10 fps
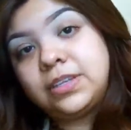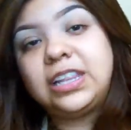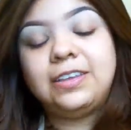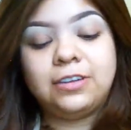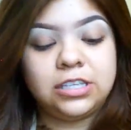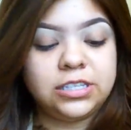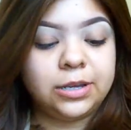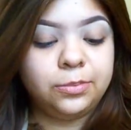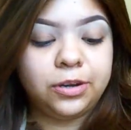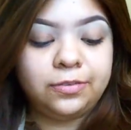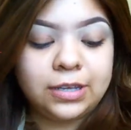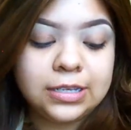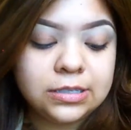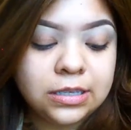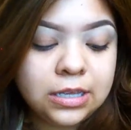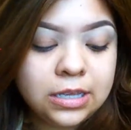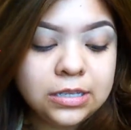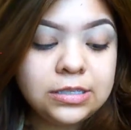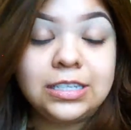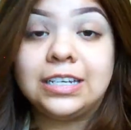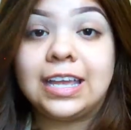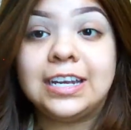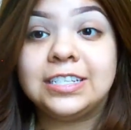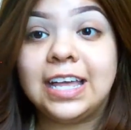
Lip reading: I'll leave it in the down bar if you guys didn't catch